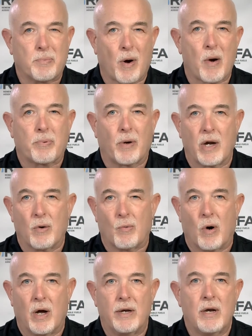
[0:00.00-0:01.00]
appropriate
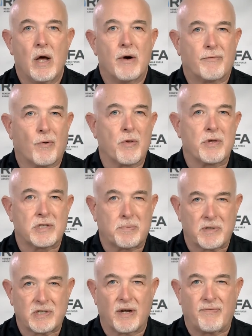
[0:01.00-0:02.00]
one for the
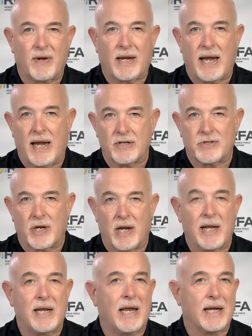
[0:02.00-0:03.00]
specific incident